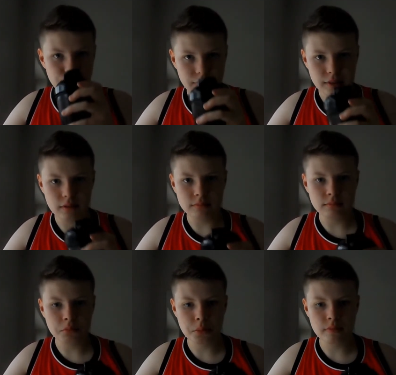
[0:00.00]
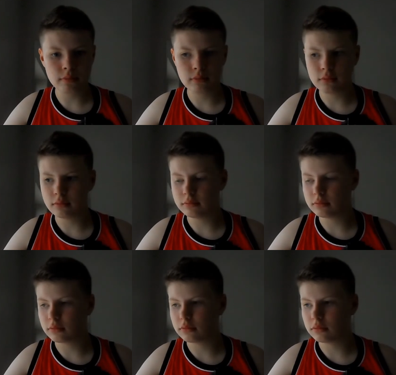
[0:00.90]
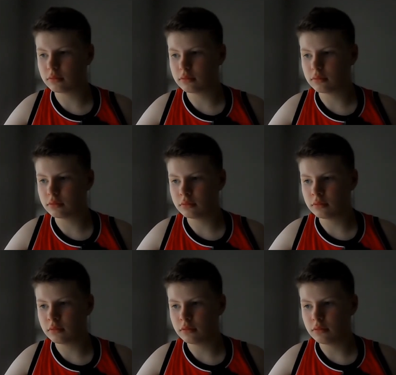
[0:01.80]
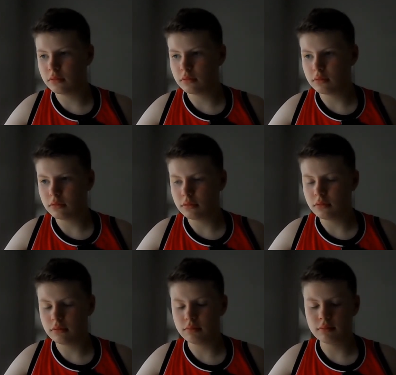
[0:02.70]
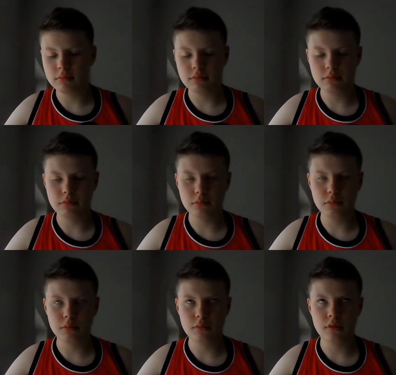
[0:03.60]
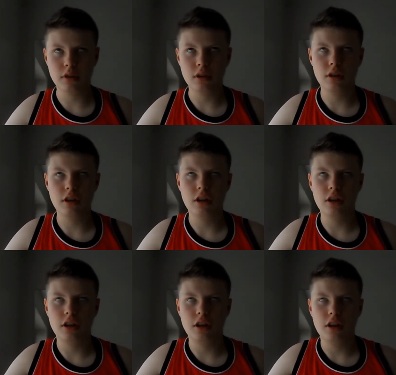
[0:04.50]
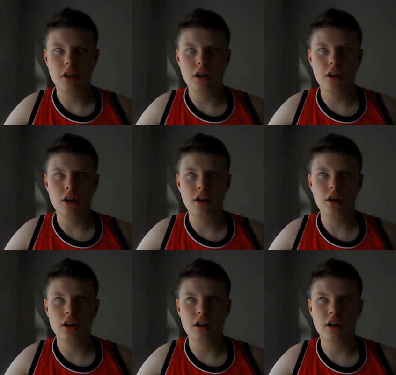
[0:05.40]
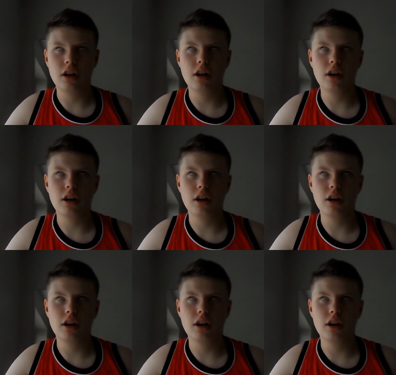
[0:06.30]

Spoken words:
(silence)